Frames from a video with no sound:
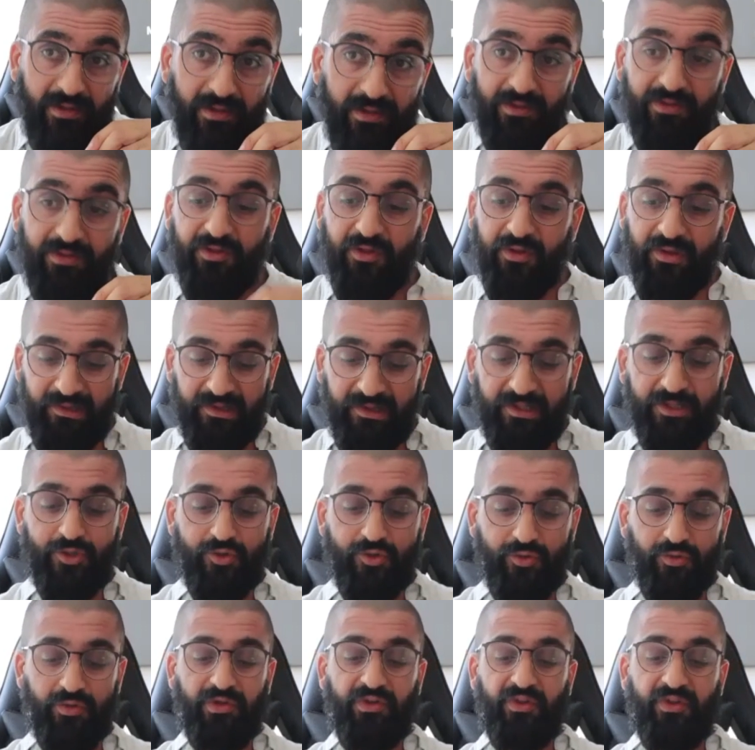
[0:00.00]
literally
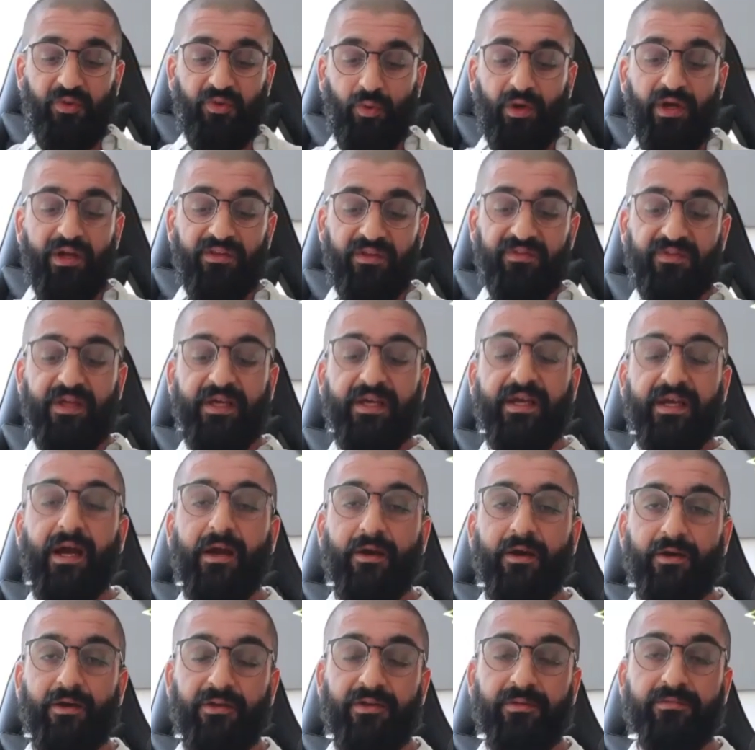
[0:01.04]
the way that they carry
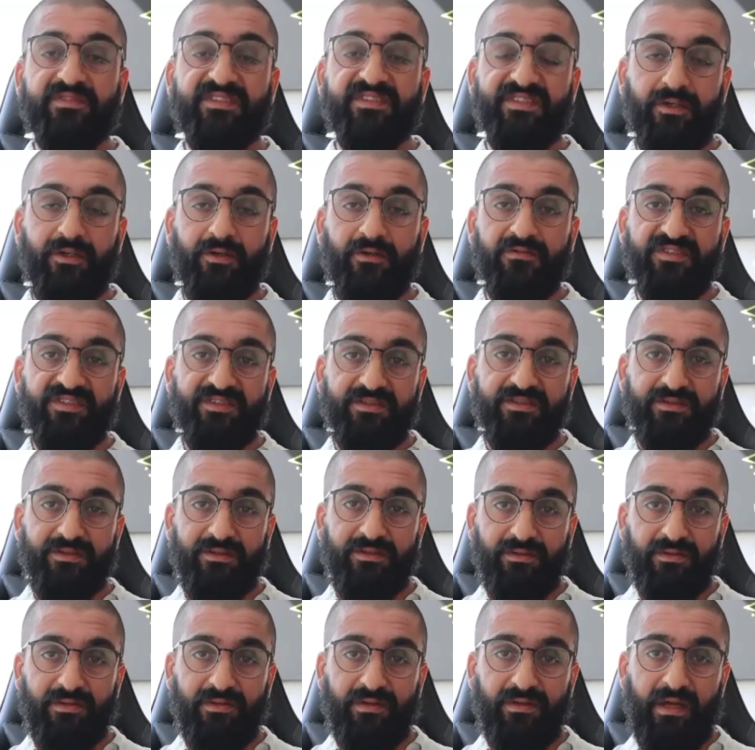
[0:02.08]
themselves
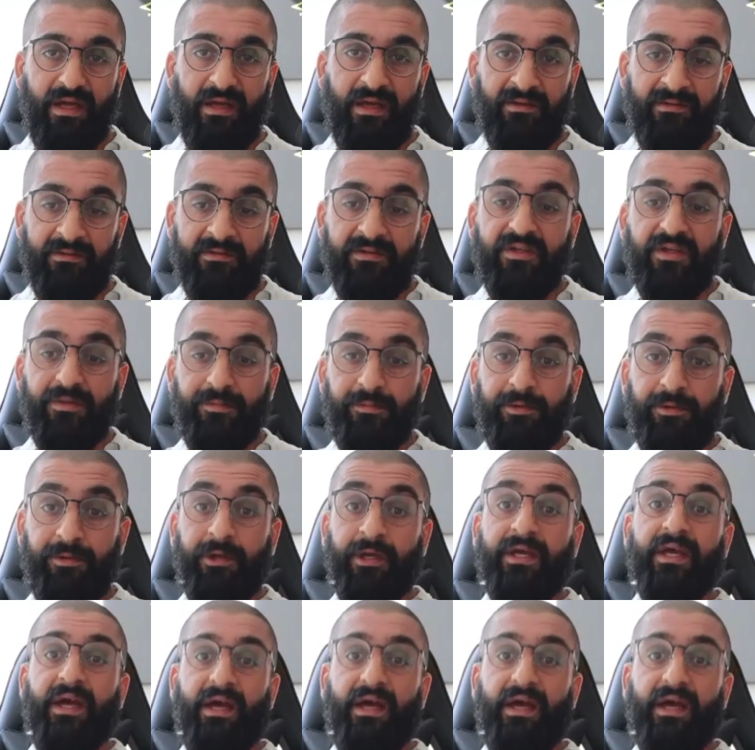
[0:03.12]
and communicate